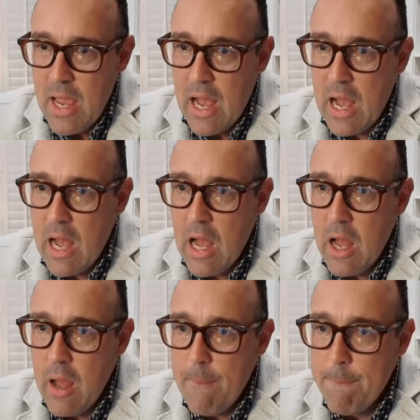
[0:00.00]

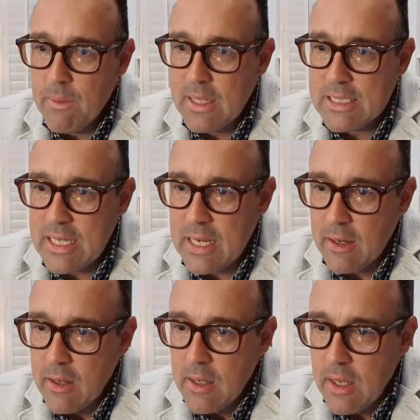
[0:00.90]
Let's see.
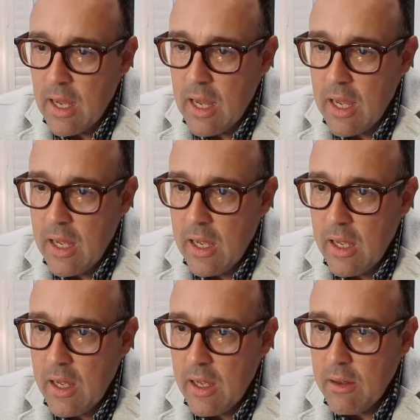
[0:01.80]

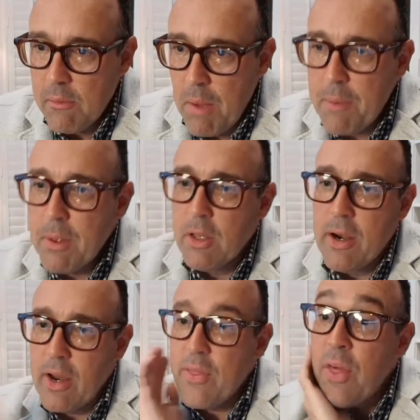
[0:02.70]
Mike
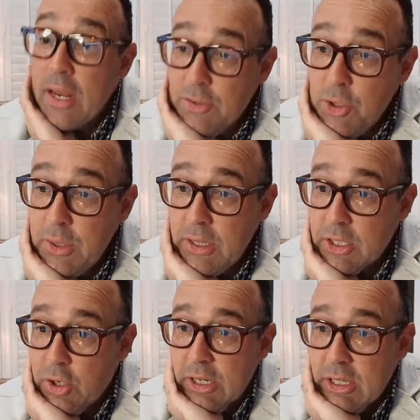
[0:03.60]
McClary, thanks for doing this,
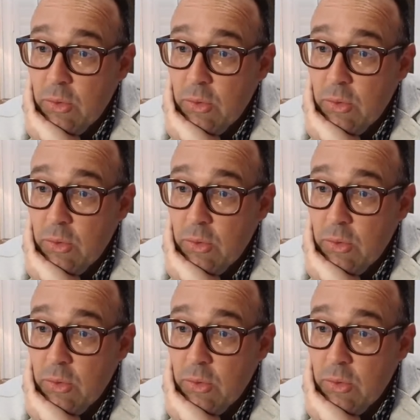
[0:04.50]
Chris.